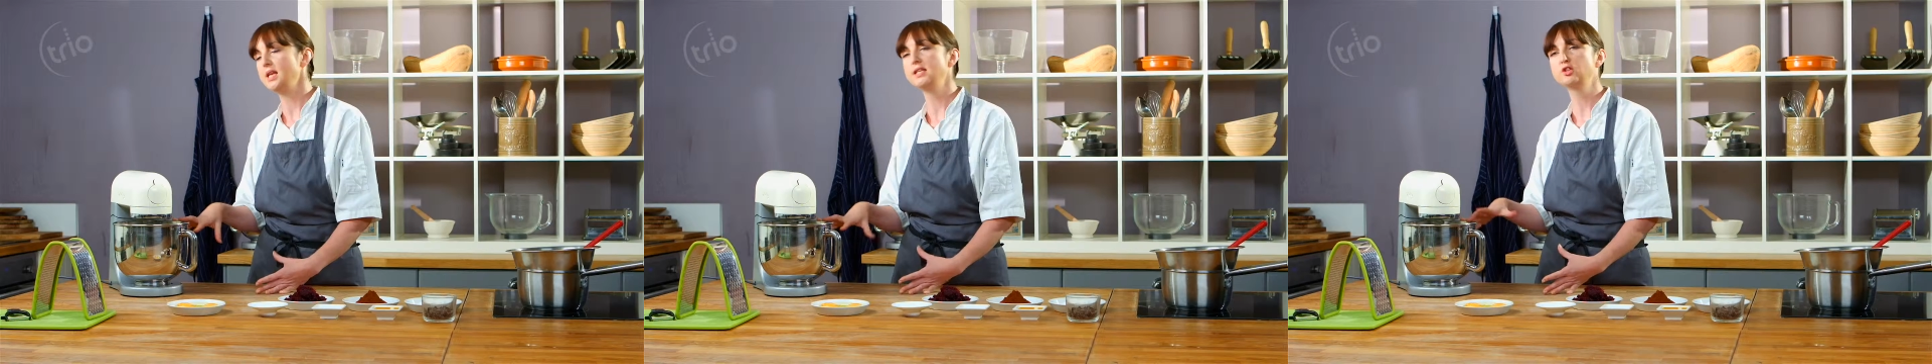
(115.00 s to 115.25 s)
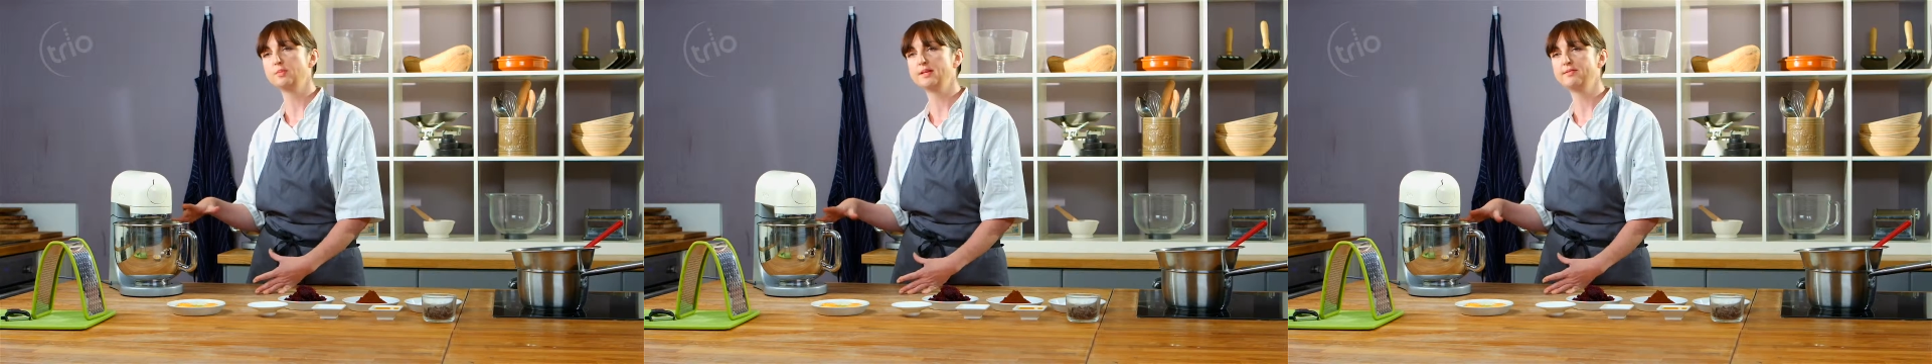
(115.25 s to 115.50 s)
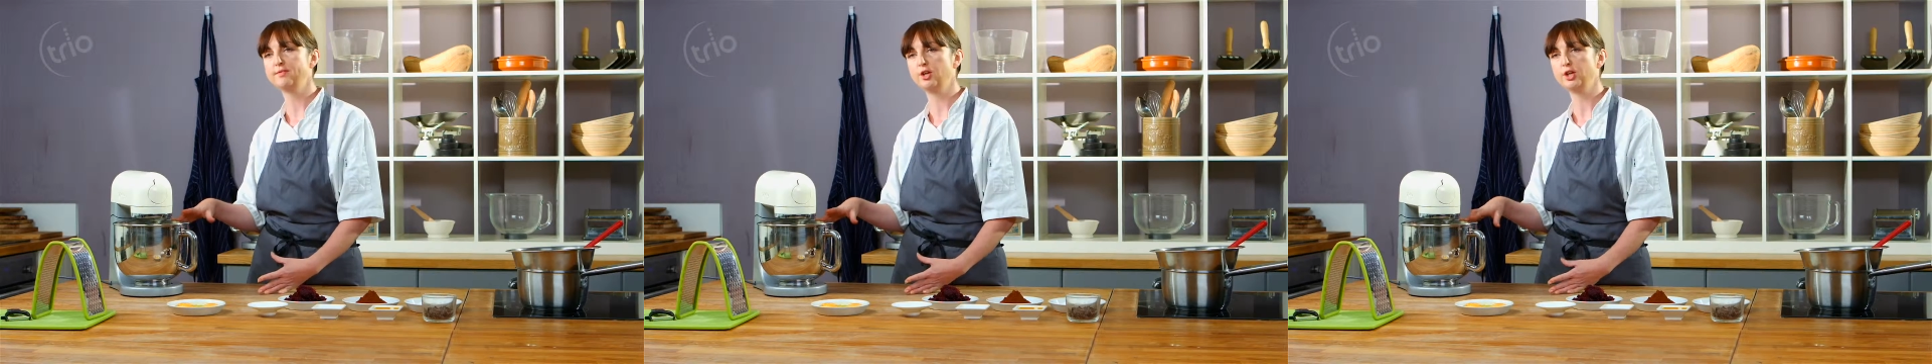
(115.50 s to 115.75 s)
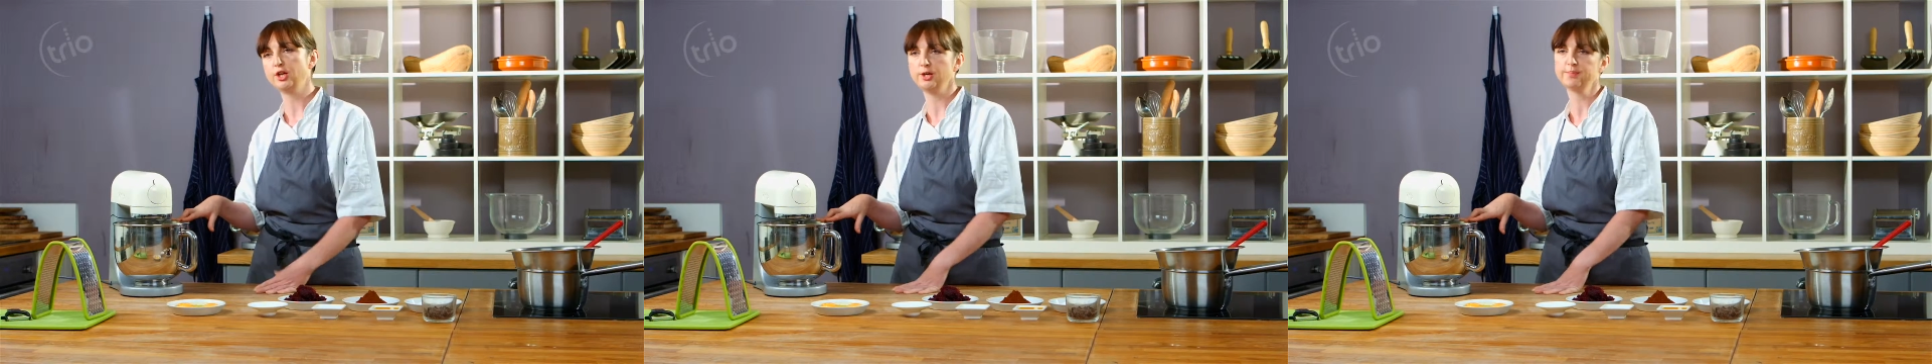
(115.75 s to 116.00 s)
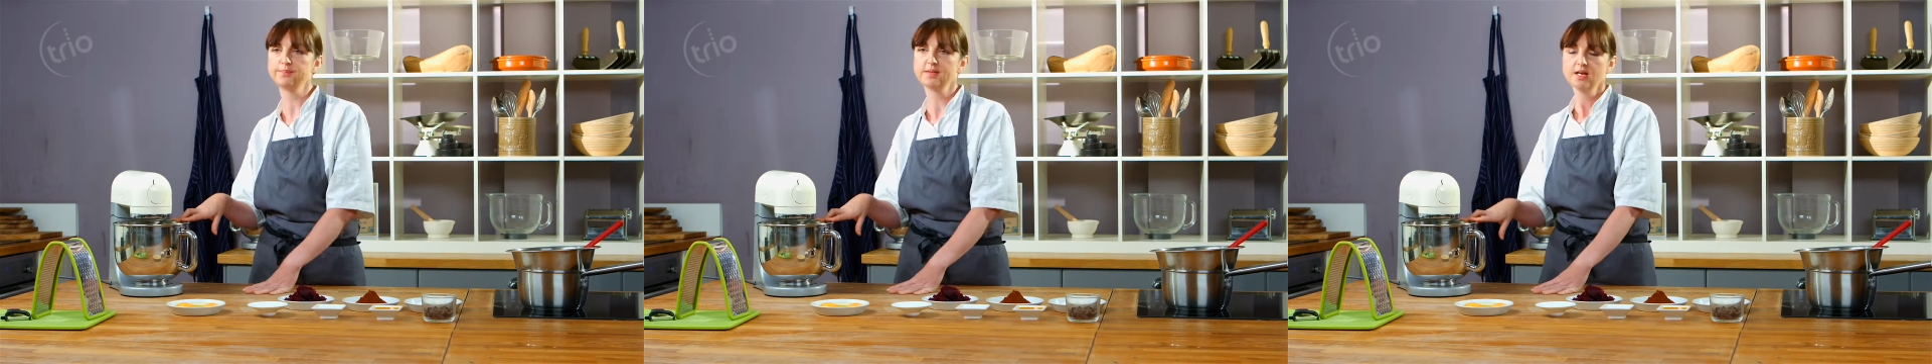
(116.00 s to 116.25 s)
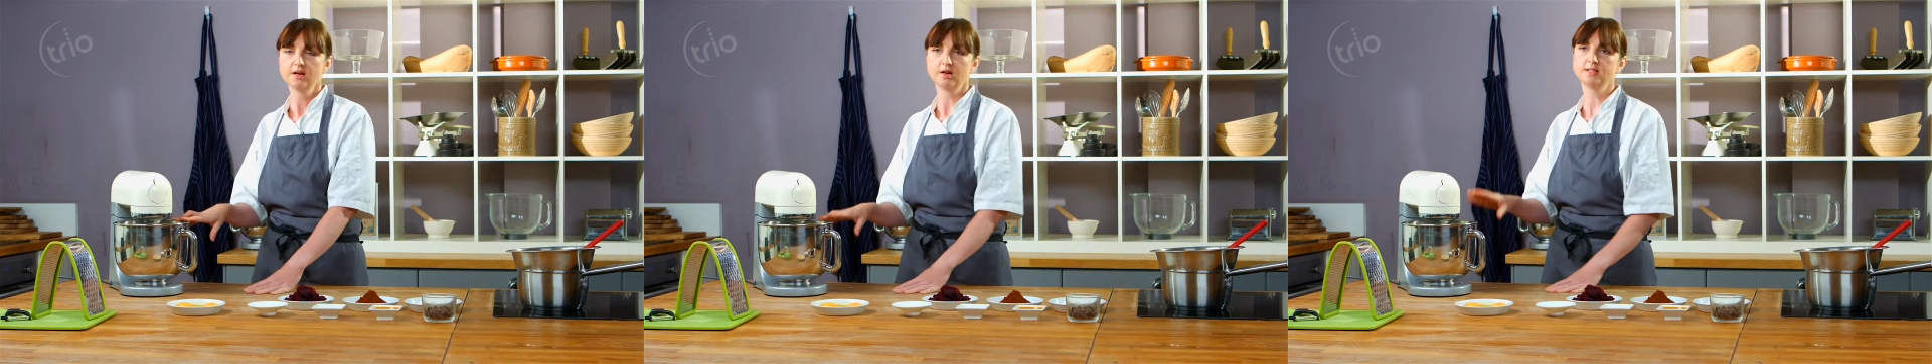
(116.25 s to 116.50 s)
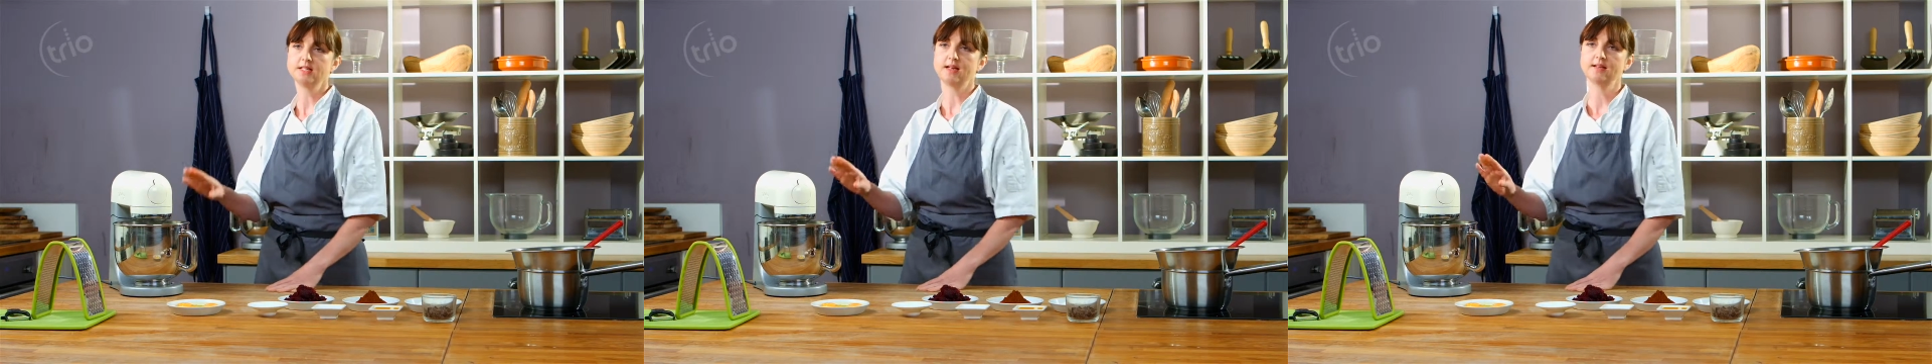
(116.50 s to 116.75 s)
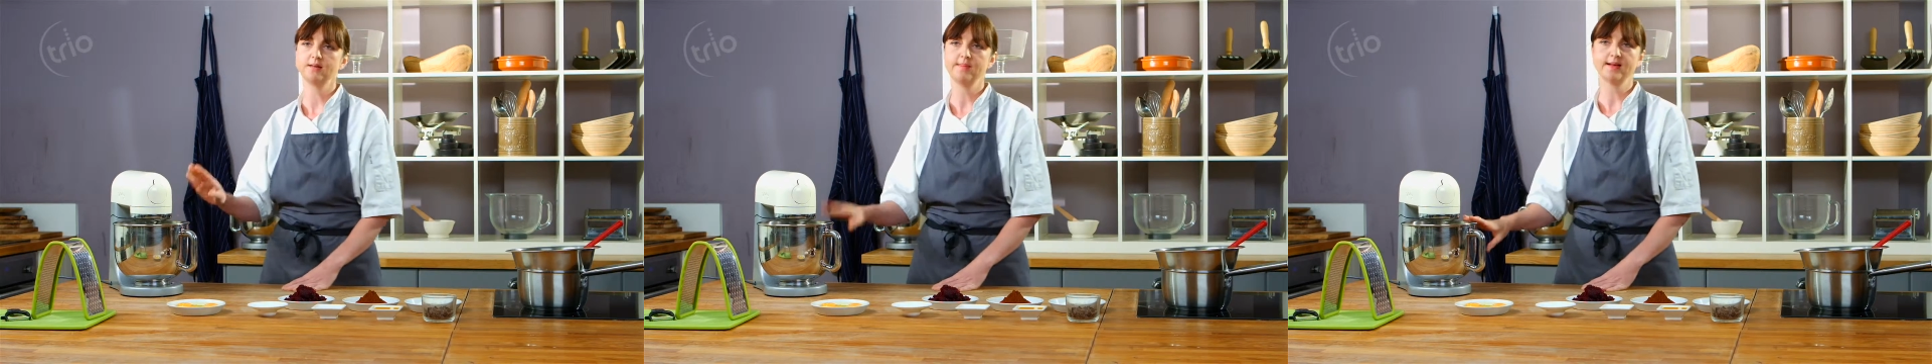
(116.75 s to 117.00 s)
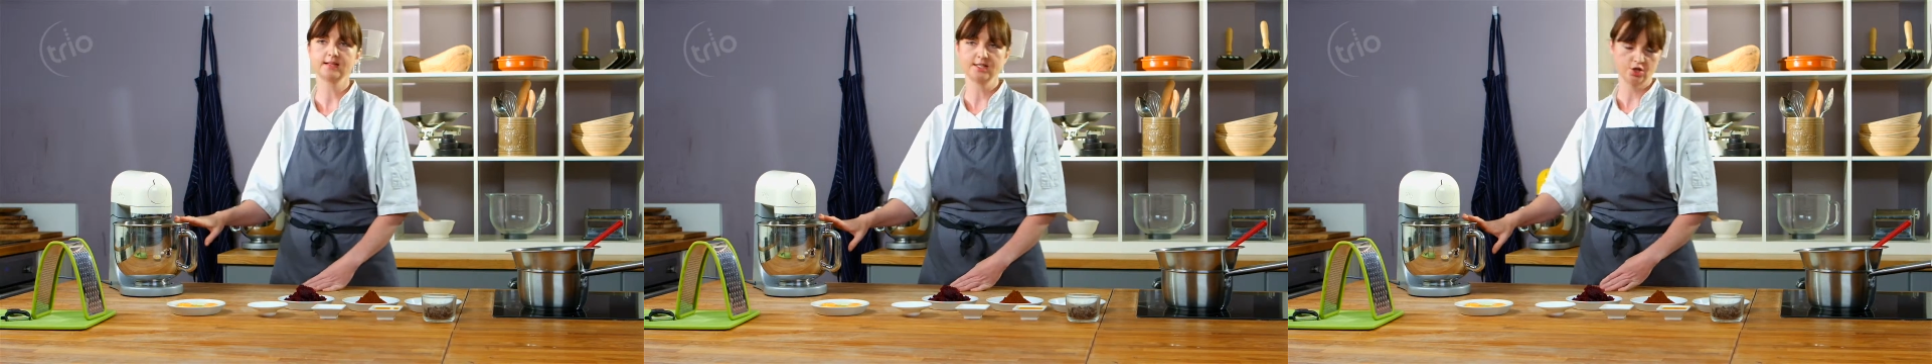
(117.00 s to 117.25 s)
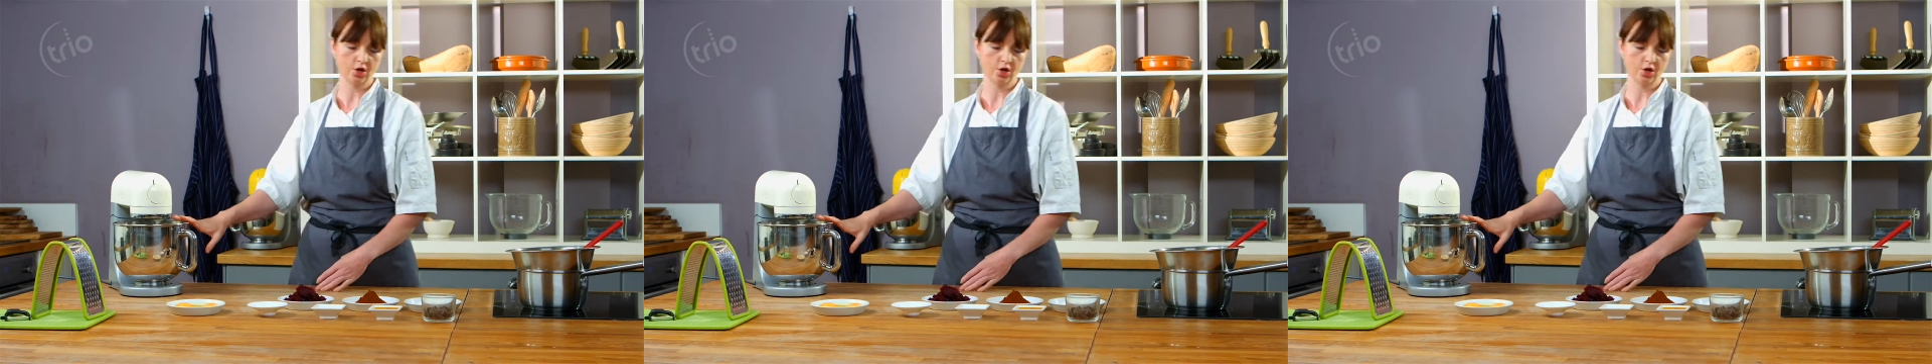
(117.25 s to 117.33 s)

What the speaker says: and it's doubled in volume. I'm going to add the melted